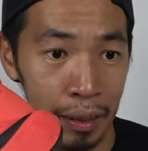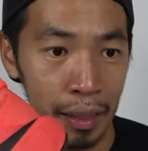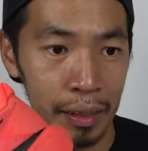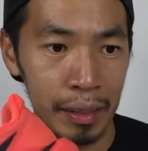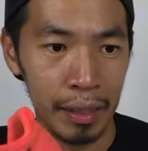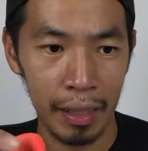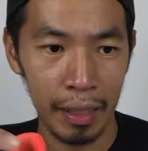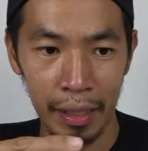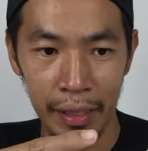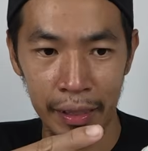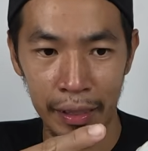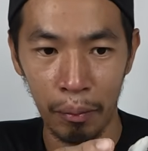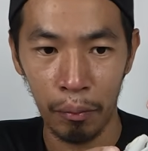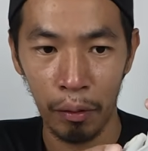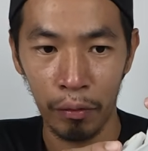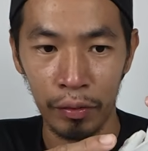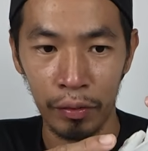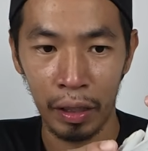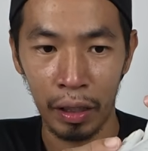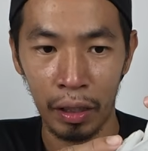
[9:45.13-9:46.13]
Yes, it's
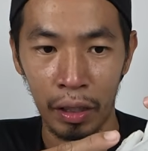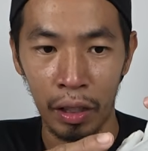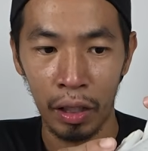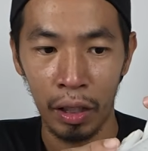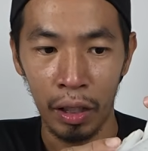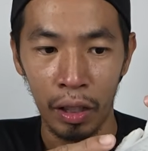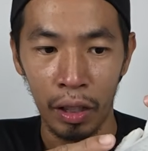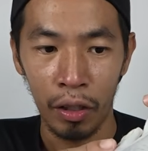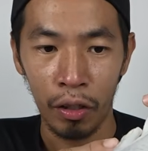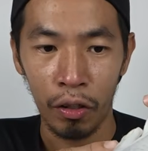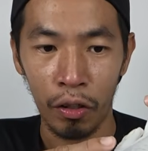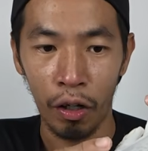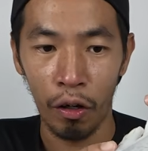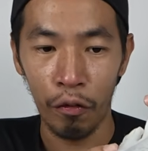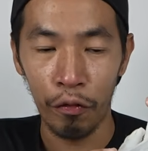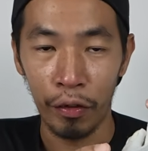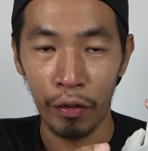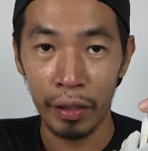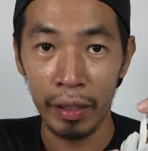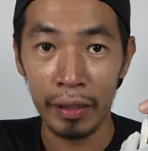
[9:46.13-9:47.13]
some of the
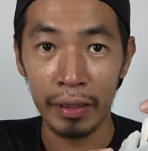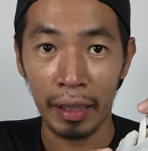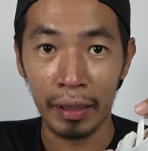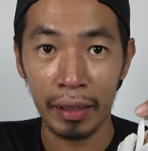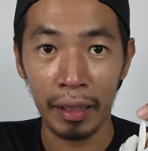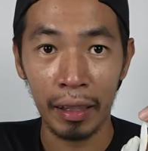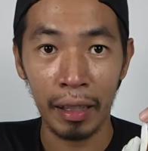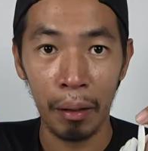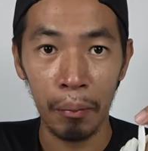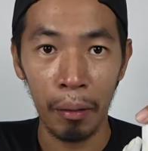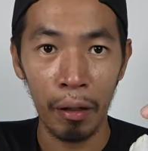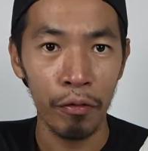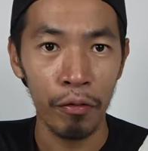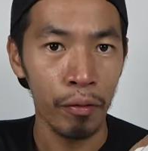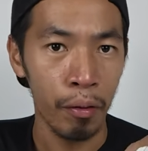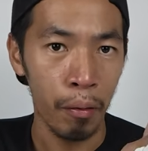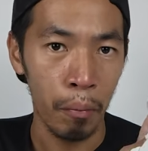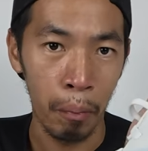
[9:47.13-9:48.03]
cloth already starting to come off,